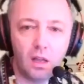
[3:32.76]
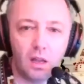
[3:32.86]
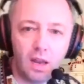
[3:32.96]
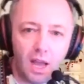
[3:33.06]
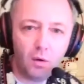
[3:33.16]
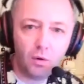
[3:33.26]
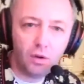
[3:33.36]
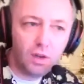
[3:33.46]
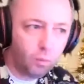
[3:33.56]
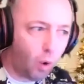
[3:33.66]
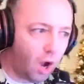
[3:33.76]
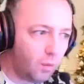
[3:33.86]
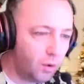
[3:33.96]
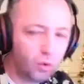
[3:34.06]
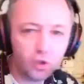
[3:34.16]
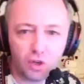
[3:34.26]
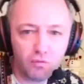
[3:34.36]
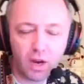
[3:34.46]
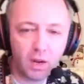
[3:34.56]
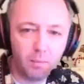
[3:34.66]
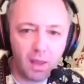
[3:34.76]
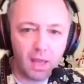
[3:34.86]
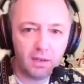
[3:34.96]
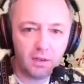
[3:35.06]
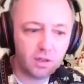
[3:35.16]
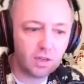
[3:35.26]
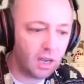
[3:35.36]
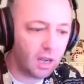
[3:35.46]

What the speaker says: Now, what I would also recommend